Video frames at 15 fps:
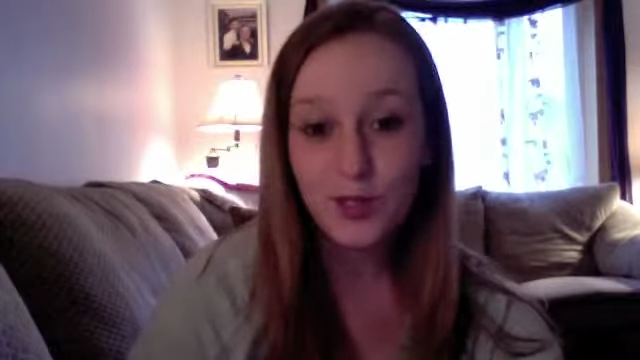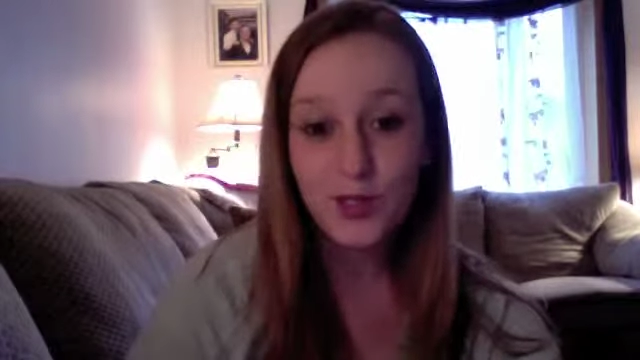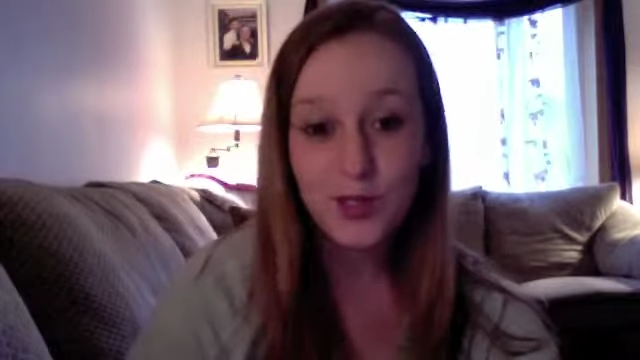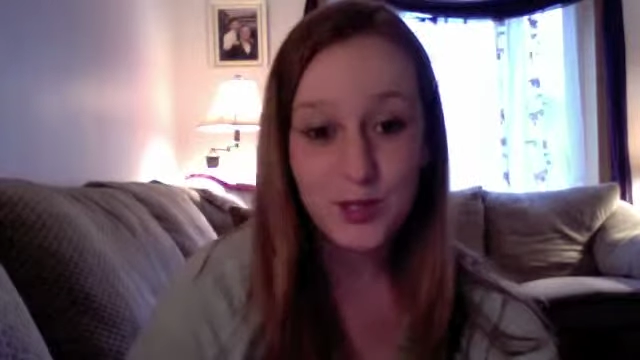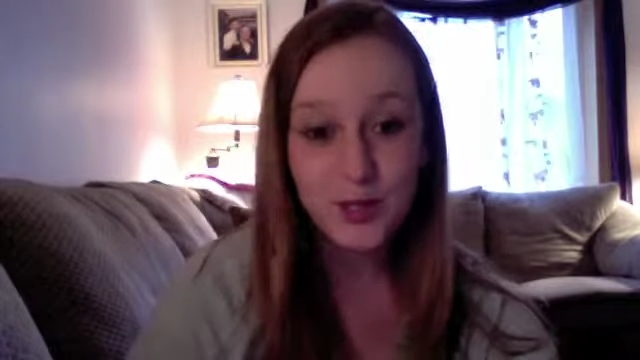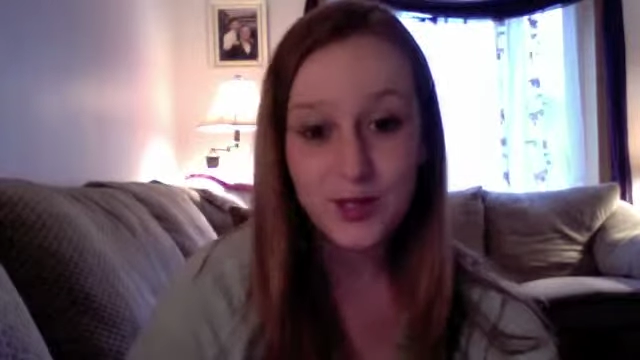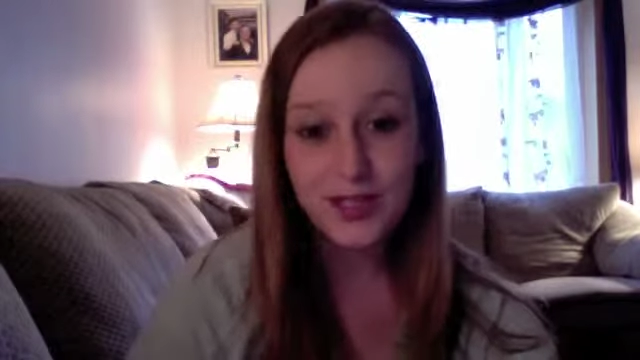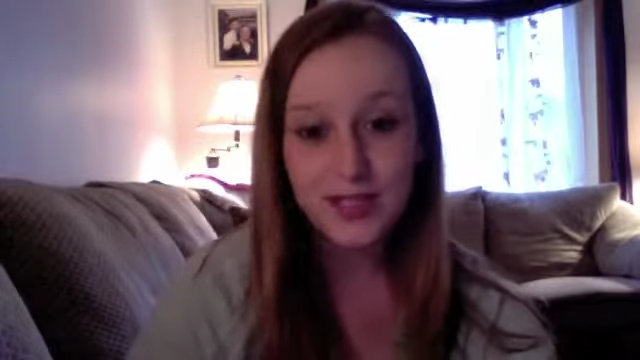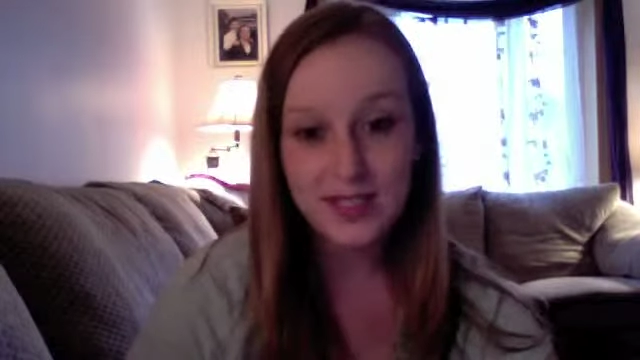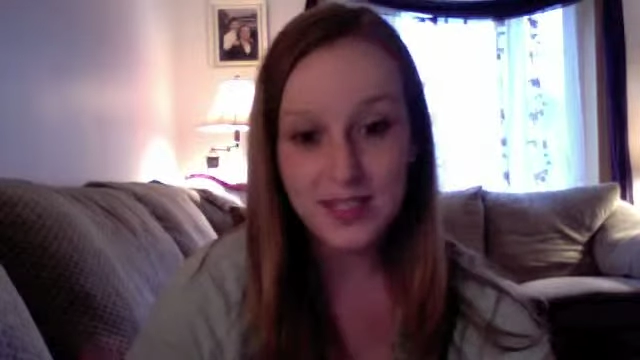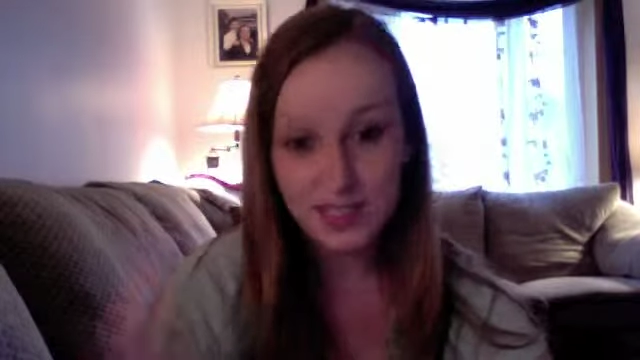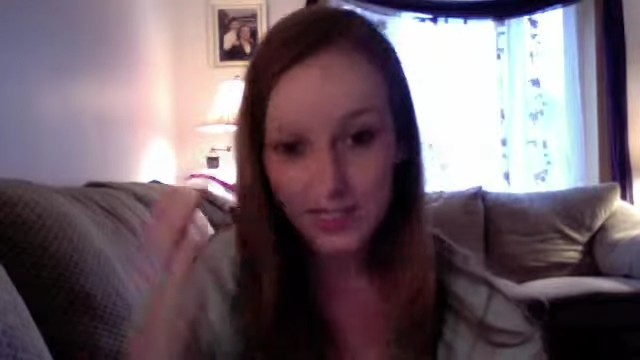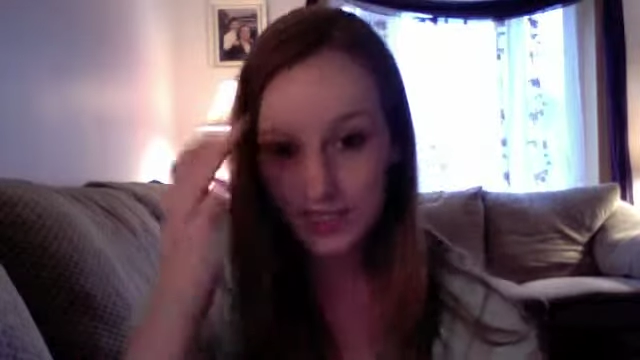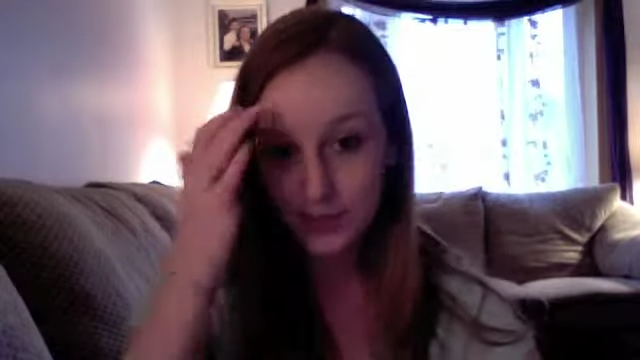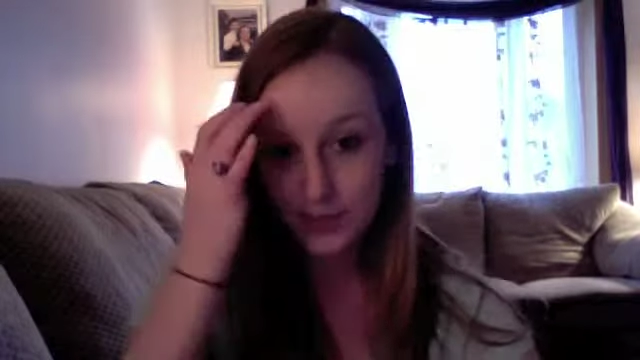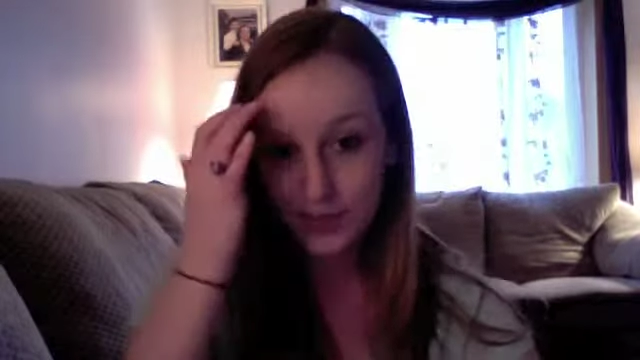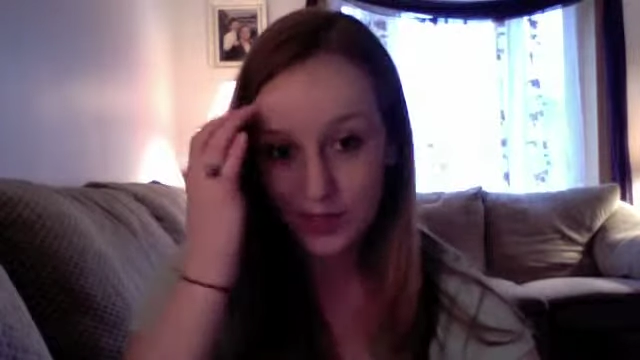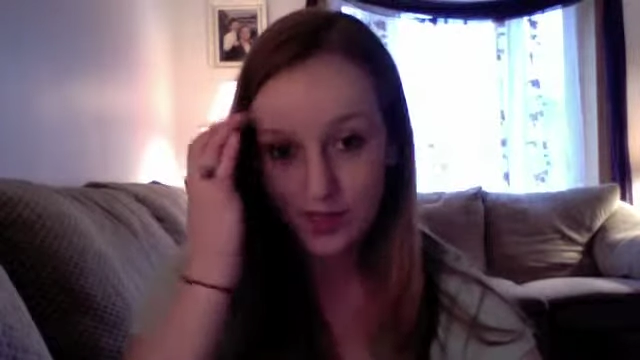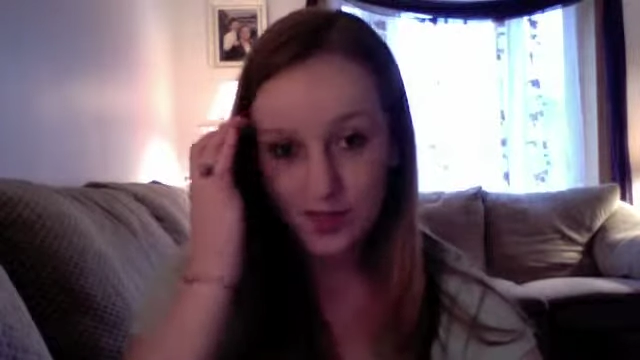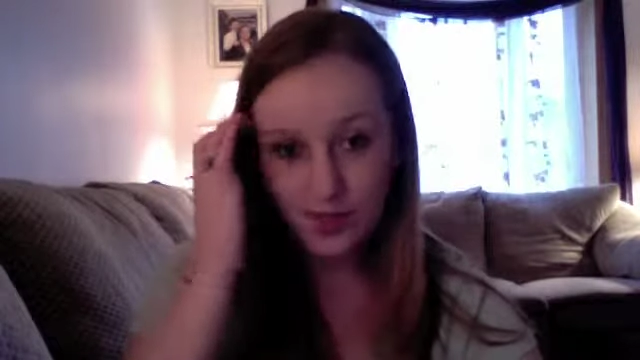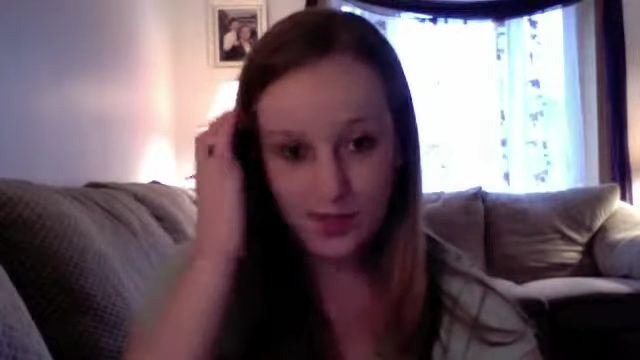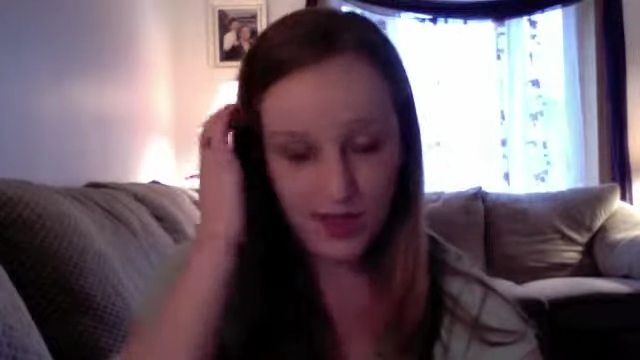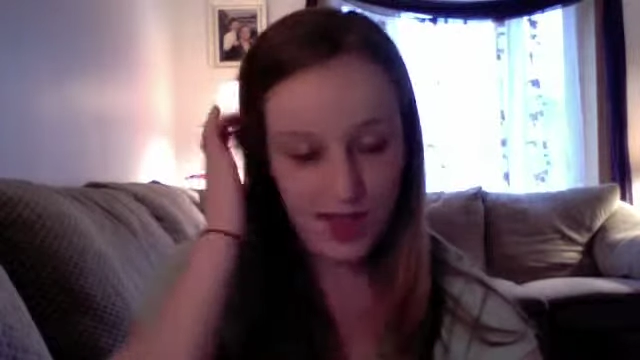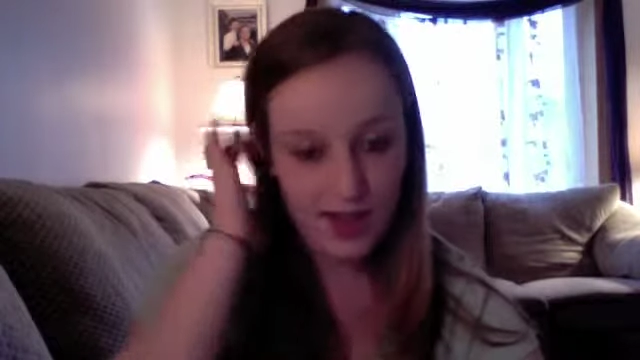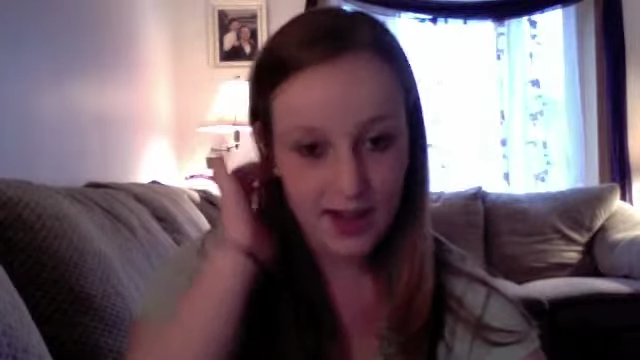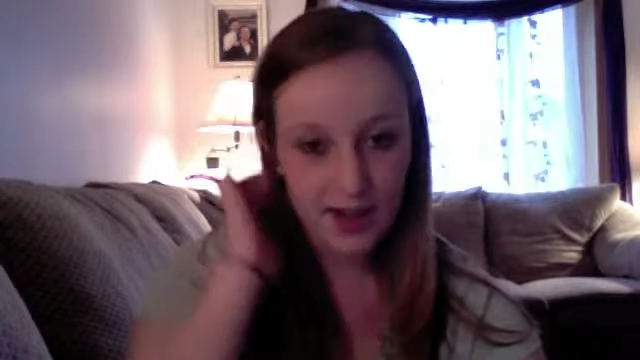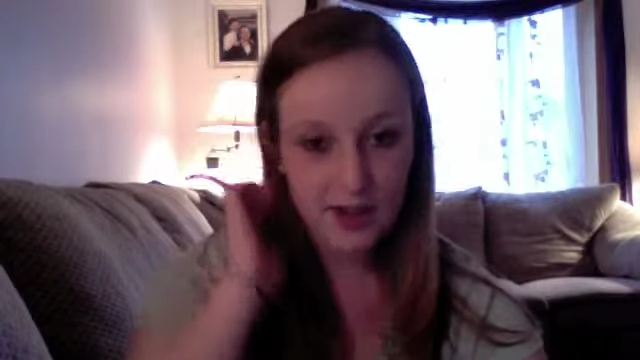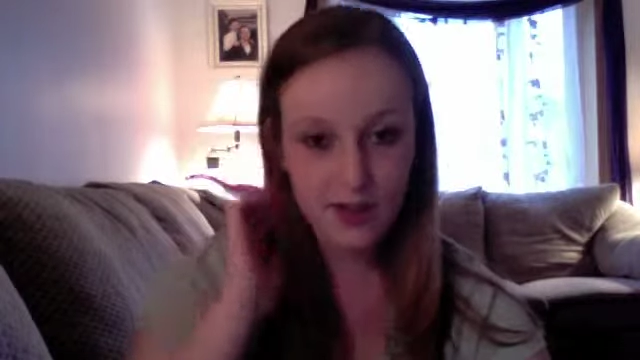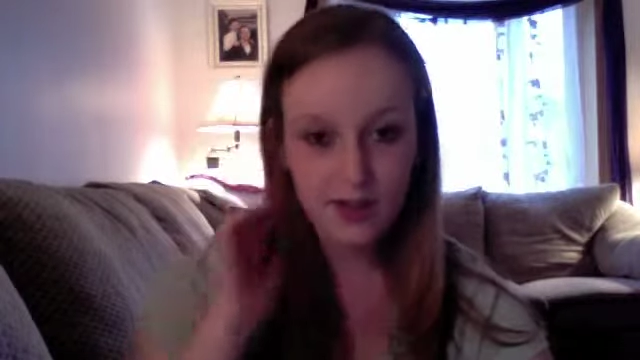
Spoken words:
to students and someone that